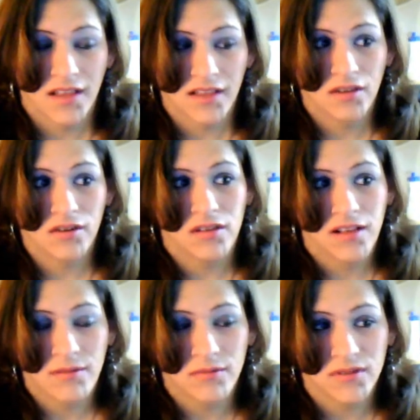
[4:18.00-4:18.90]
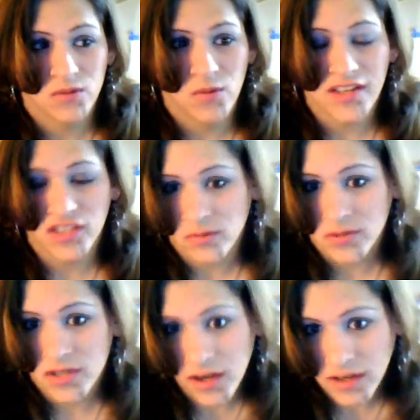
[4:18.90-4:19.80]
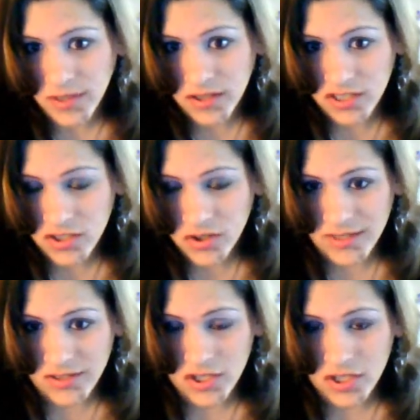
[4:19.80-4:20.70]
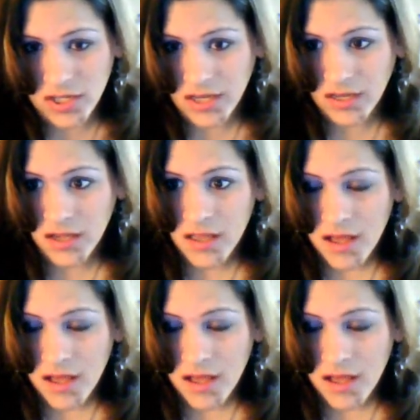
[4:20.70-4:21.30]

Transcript: like the girl I was watching who's talking about the detransitioning,